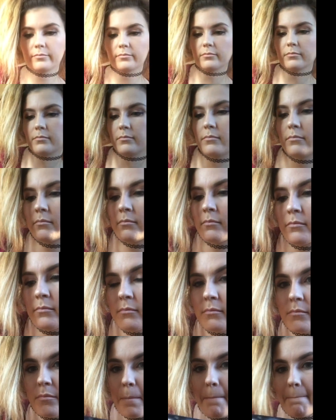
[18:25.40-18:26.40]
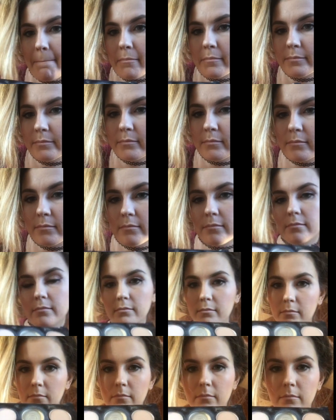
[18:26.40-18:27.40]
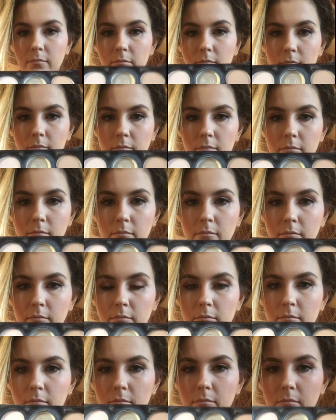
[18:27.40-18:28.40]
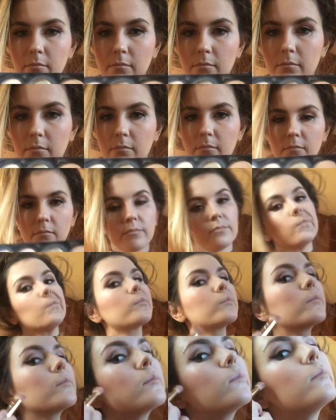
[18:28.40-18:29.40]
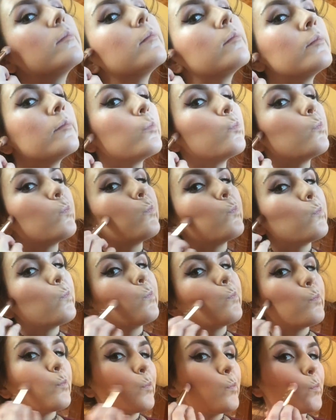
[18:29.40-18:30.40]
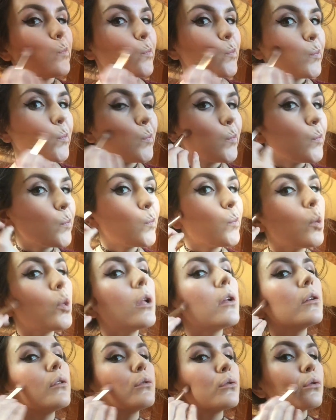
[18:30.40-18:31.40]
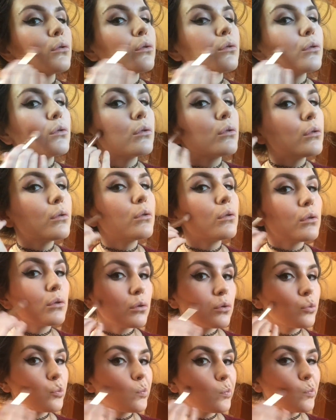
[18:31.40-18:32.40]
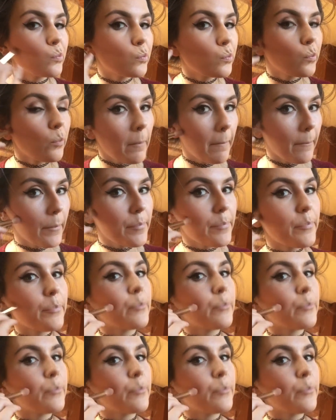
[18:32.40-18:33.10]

contour palette. This is for all shades, I believe, and we're going to use the Toffee Caramel color, since right now